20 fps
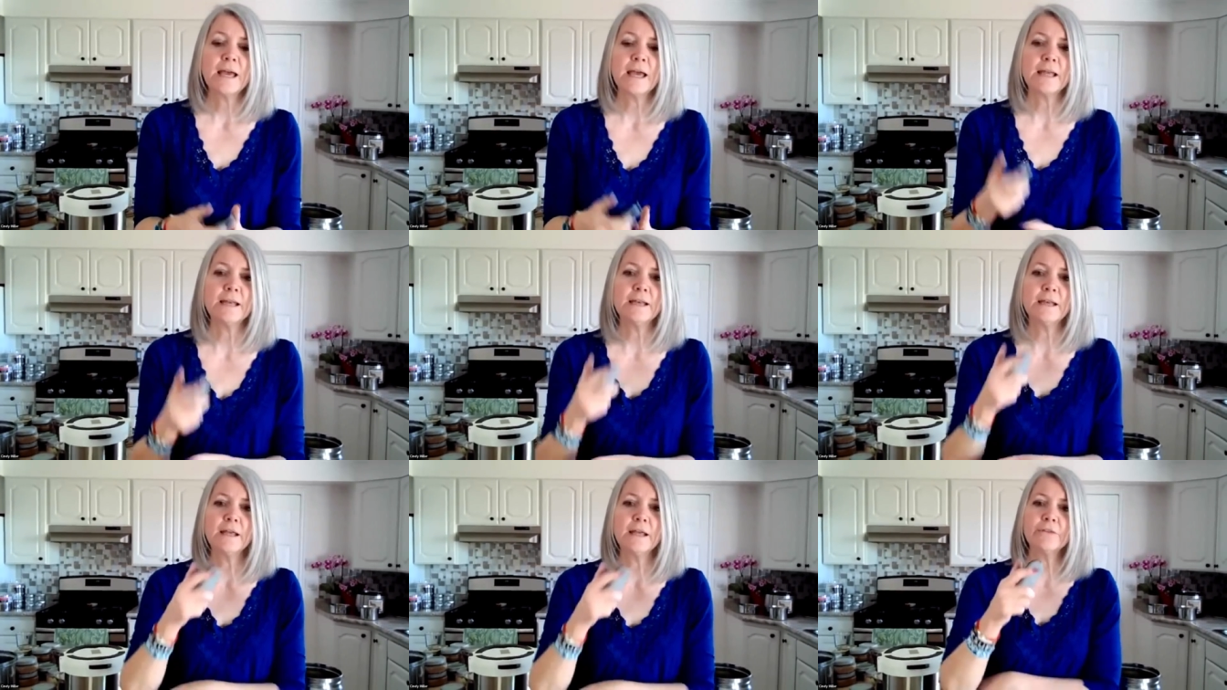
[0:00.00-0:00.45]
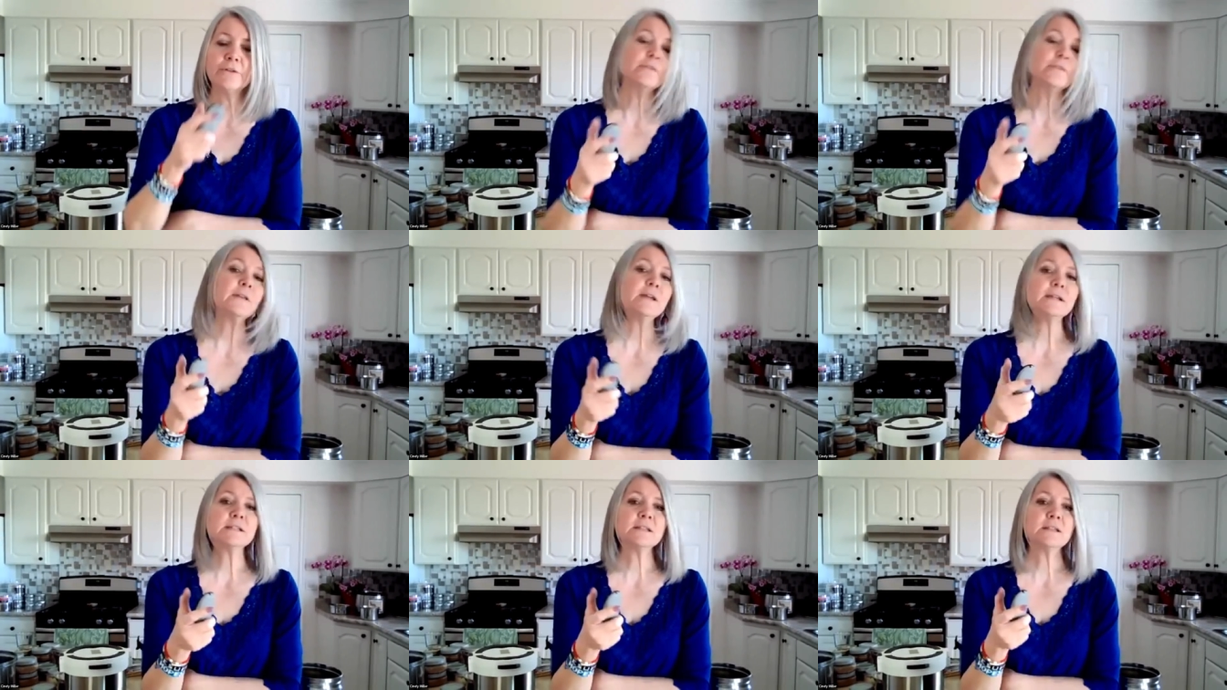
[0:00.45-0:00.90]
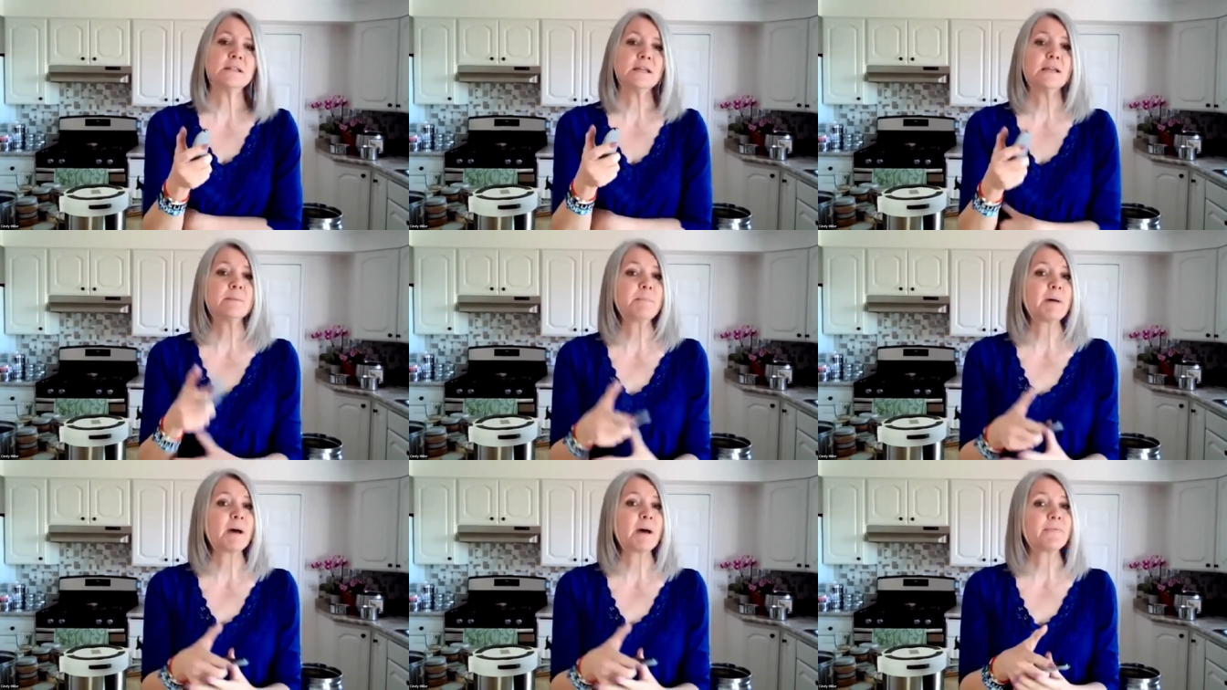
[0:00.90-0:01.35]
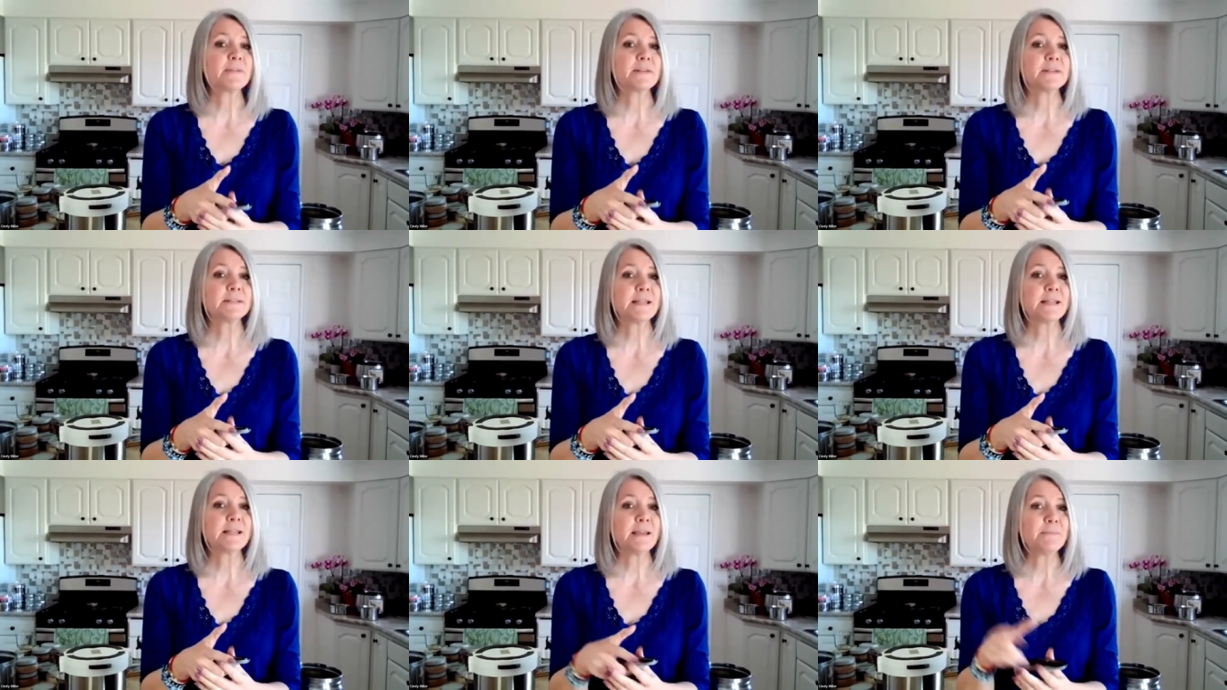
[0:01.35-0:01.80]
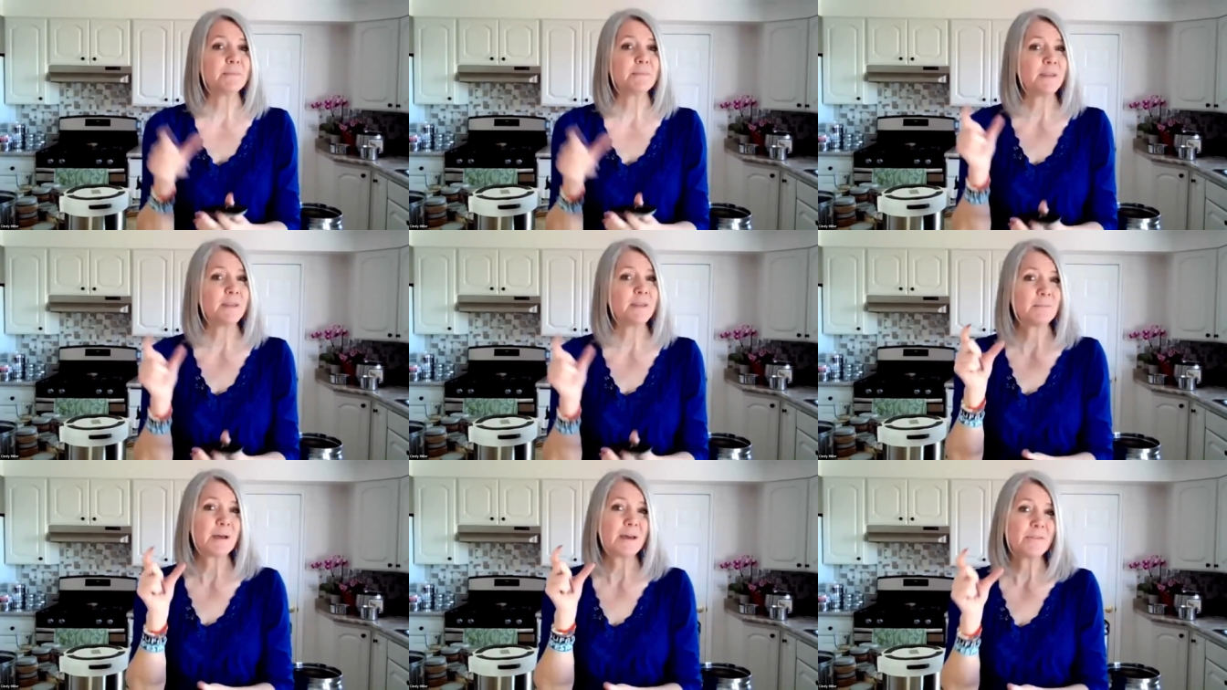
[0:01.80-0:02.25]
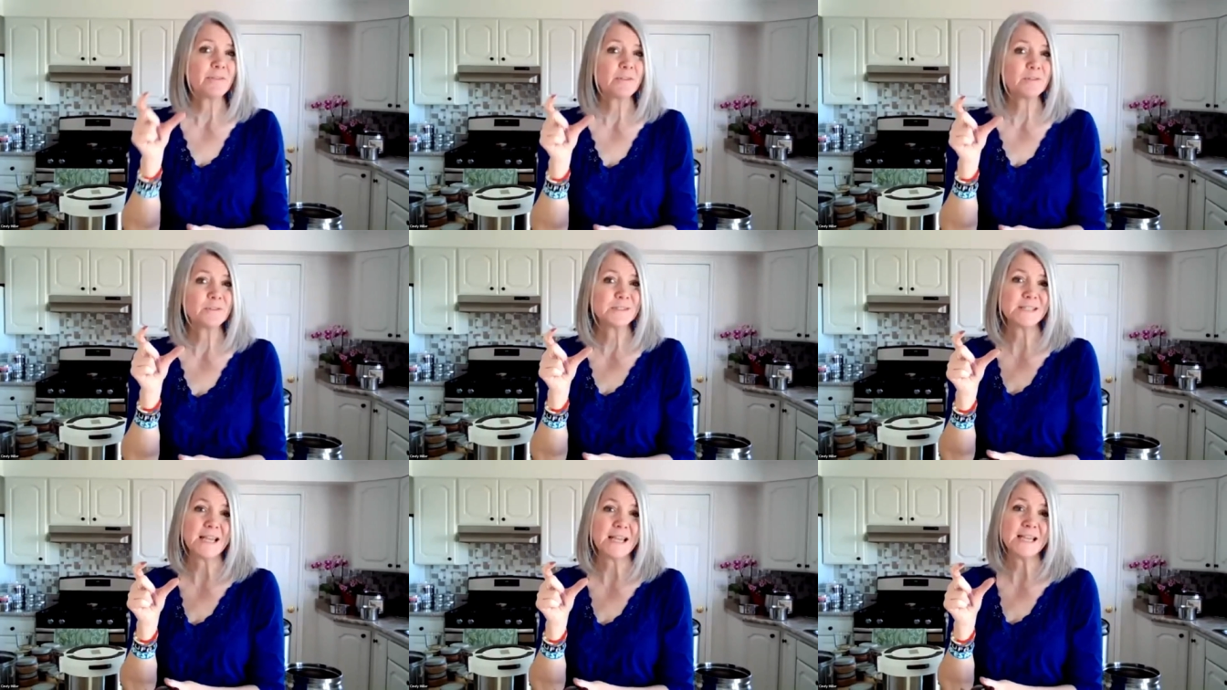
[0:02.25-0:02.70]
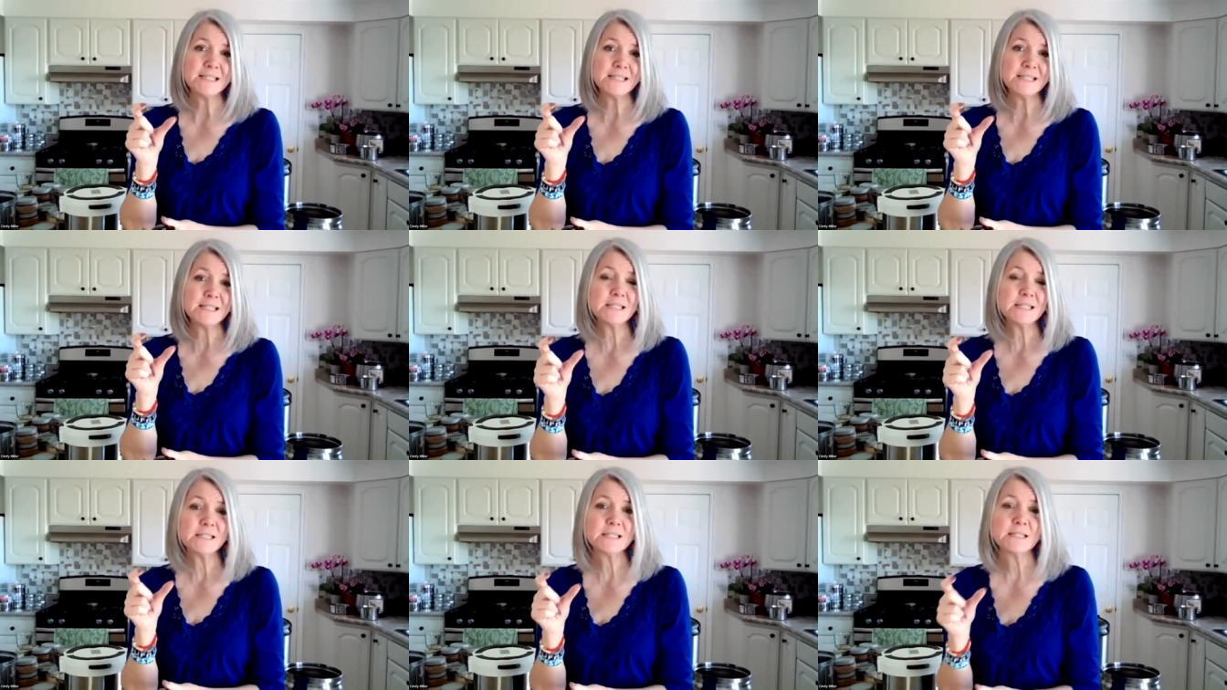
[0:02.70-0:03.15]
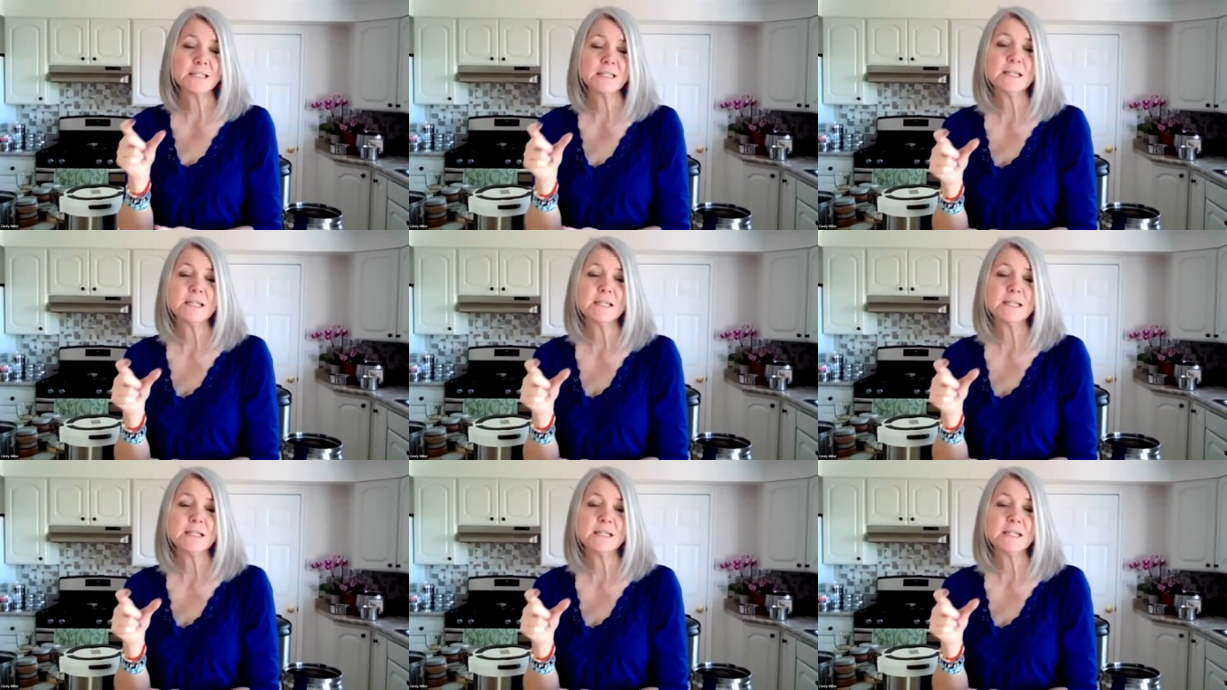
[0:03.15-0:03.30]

Another thing to think about the same thing about those sizes